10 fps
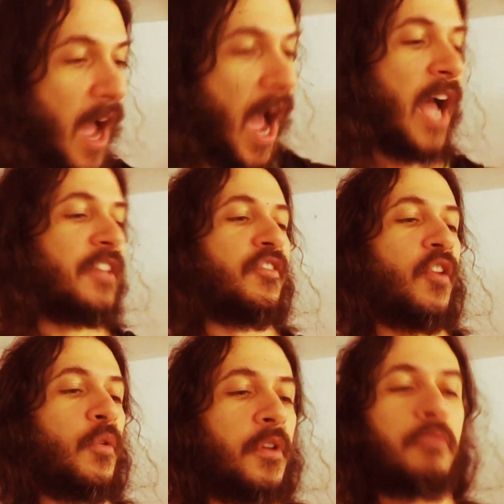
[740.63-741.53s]

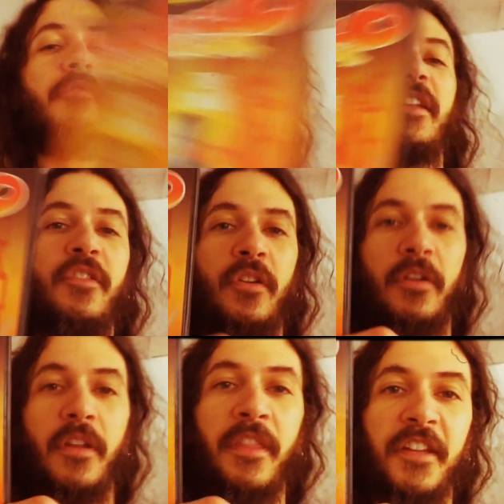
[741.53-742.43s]
Hanzo the
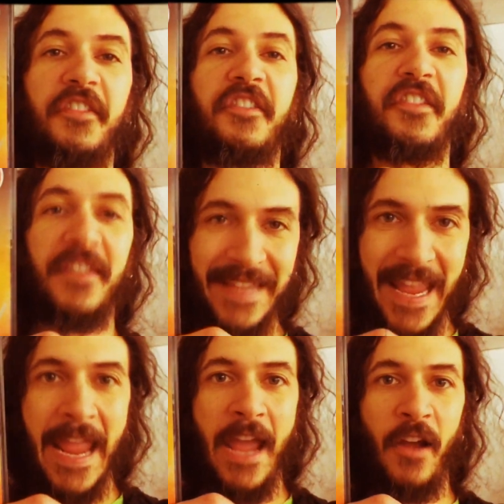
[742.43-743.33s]
Razor, The
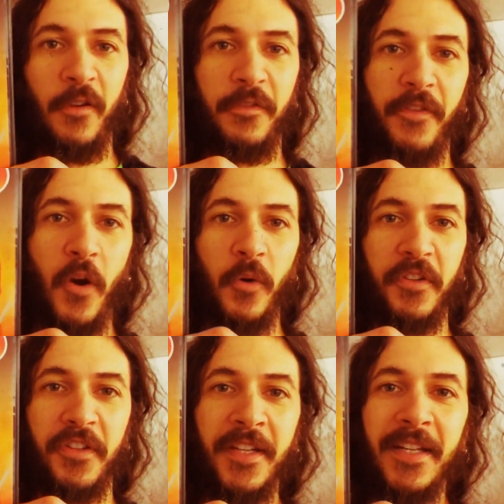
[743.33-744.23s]
Snare,
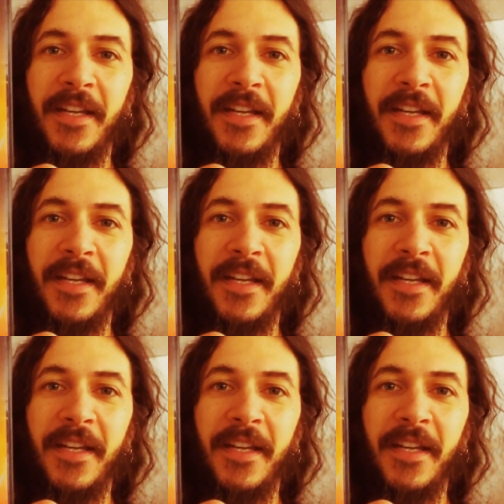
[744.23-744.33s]
folks.